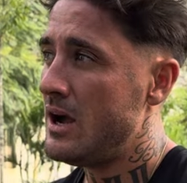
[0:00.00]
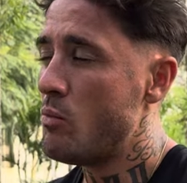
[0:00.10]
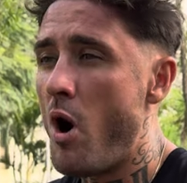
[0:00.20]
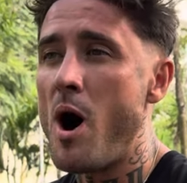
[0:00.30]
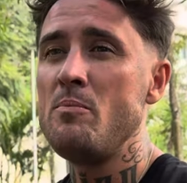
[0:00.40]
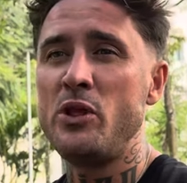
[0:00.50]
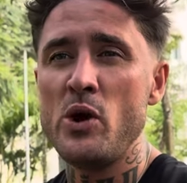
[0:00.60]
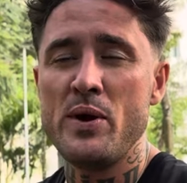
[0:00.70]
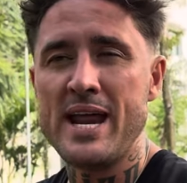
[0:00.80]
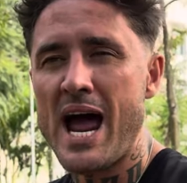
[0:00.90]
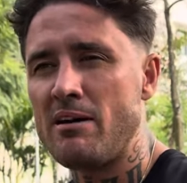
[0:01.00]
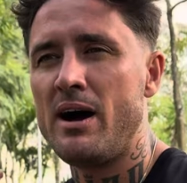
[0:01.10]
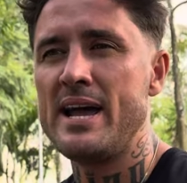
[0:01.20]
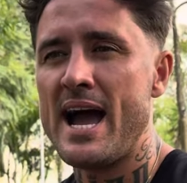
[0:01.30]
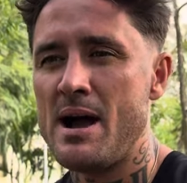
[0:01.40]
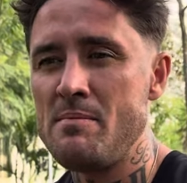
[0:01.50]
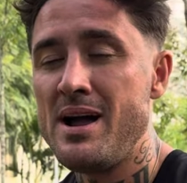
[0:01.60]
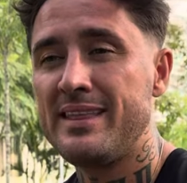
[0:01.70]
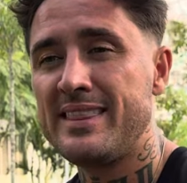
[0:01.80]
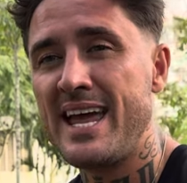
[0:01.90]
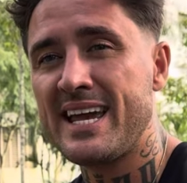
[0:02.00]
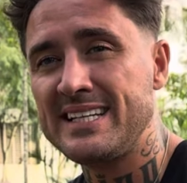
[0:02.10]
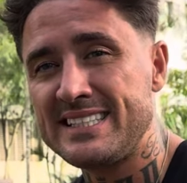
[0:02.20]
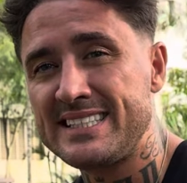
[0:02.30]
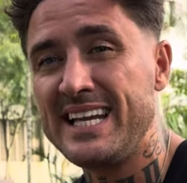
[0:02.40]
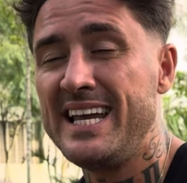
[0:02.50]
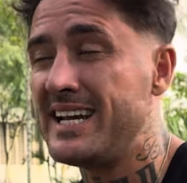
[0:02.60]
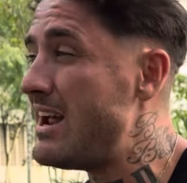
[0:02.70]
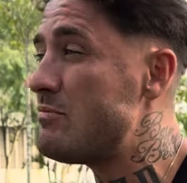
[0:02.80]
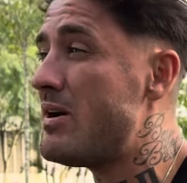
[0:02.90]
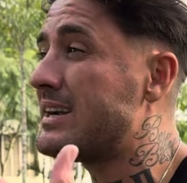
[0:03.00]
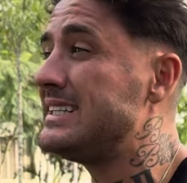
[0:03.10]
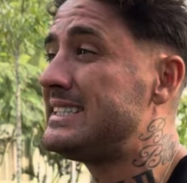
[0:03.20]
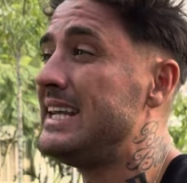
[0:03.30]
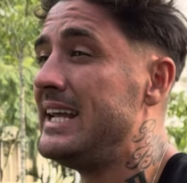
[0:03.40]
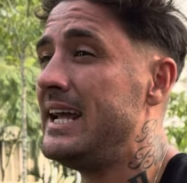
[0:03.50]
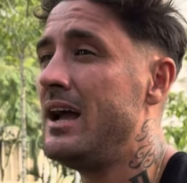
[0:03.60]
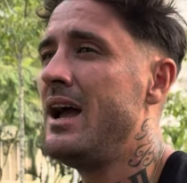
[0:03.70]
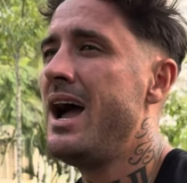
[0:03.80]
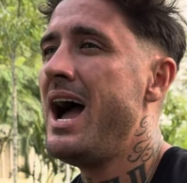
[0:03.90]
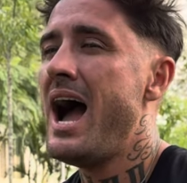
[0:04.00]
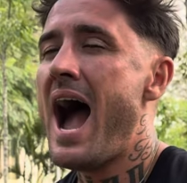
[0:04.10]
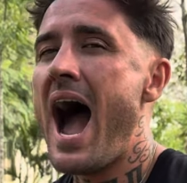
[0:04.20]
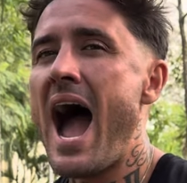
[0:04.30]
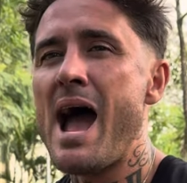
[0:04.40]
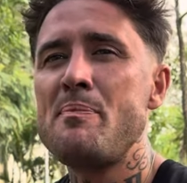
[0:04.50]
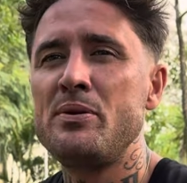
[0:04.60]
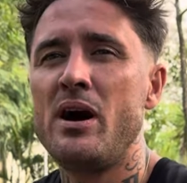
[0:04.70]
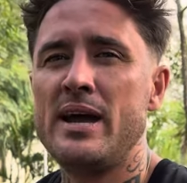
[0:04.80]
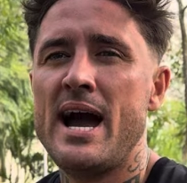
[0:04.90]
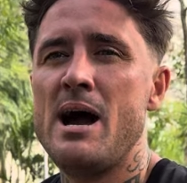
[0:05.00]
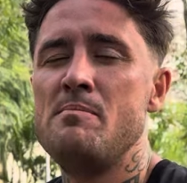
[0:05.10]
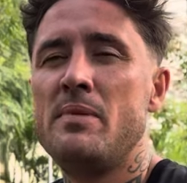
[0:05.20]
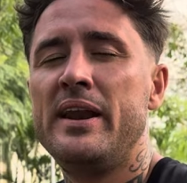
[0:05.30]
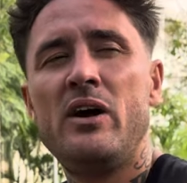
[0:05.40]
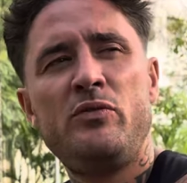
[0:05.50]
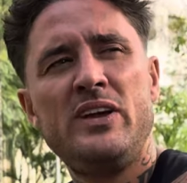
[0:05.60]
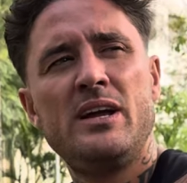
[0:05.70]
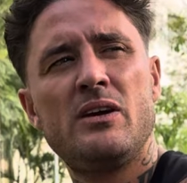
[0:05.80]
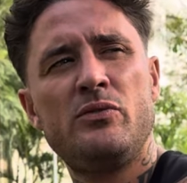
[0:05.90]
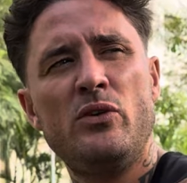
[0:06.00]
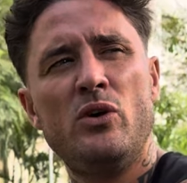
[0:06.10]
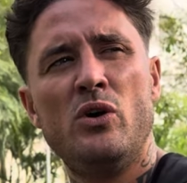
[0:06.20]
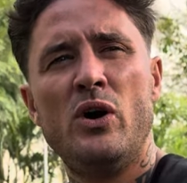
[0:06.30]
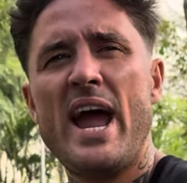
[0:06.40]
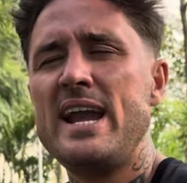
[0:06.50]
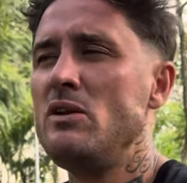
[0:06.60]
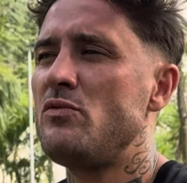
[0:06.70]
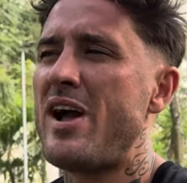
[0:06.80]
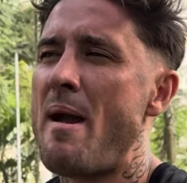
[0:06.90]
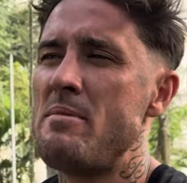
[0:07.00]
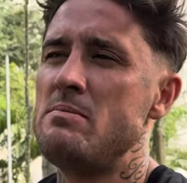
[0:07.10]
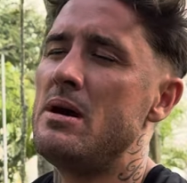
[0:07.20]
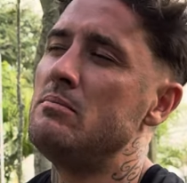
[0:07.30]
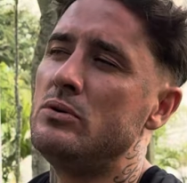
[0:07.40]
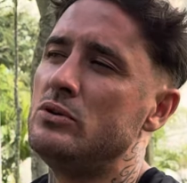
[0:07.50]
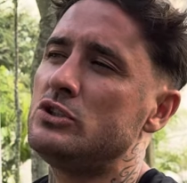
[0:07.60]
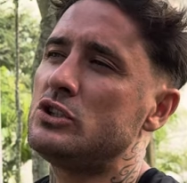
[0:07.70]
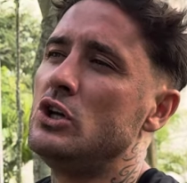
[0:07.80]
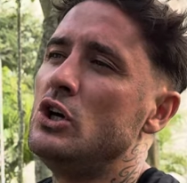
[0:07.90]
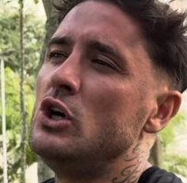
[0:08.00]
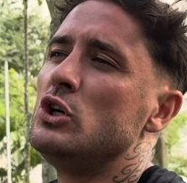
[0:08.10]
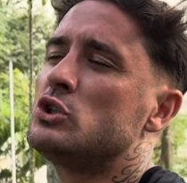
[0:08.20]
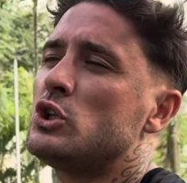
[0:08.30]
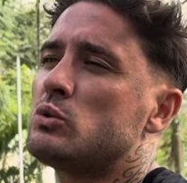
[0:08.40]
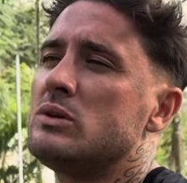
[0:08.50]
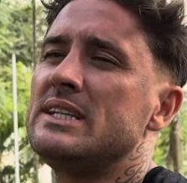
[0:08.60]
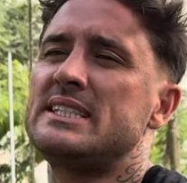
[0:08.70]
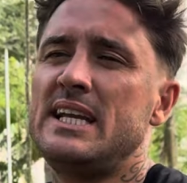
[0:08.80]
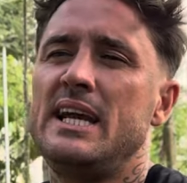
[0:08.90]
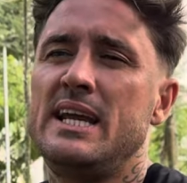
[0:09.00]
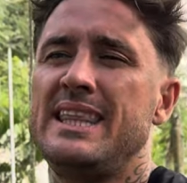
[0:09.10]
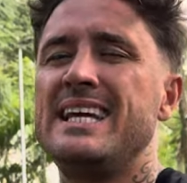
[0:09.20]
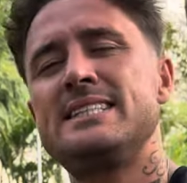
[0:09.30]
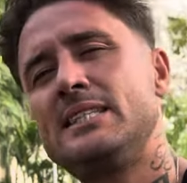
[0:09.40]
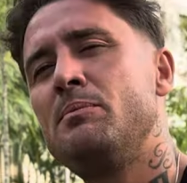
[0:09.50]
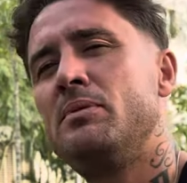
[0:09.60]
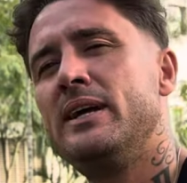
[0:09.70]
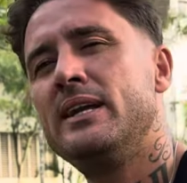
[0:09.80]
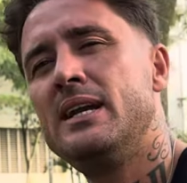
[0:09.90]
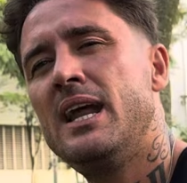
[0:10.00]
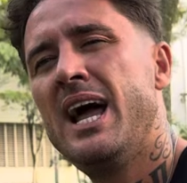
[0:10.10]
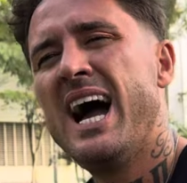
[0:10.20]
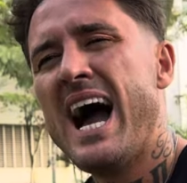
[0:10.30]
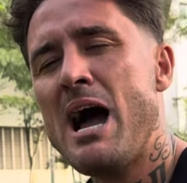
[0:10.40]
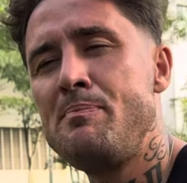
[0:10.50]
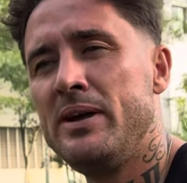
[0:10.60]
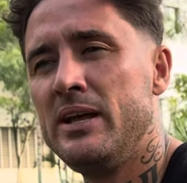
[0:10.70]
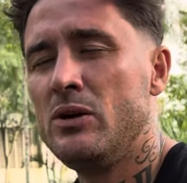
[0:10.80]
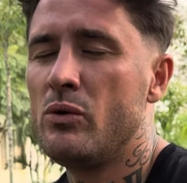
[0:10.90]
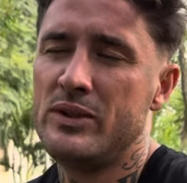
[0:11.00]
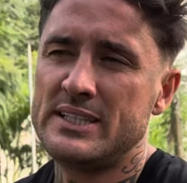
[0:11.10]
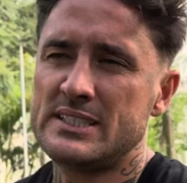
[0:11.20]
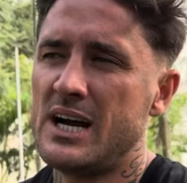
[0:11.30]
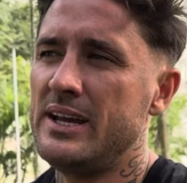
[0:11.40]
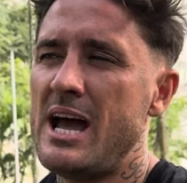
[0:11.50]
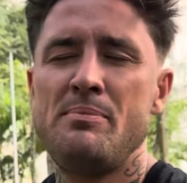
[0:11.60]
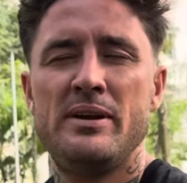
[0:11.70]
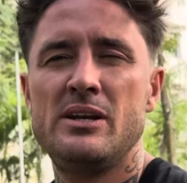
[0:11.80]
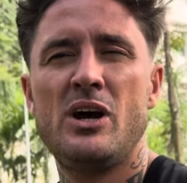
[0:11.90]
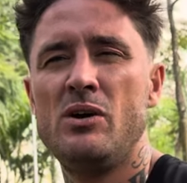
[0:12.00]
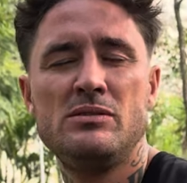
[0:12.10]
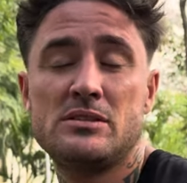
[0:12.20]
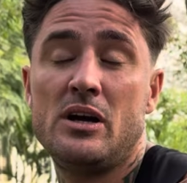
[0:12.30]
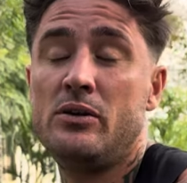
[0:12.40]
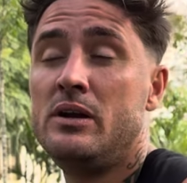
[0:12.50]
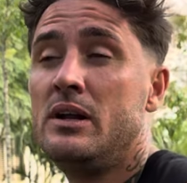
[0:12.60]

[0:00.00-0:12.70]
what I'm doing, how I am, they can see, and everyone can see how happy I am. And I think for any family members, just want to see their sibling happy or their son happy, you know. So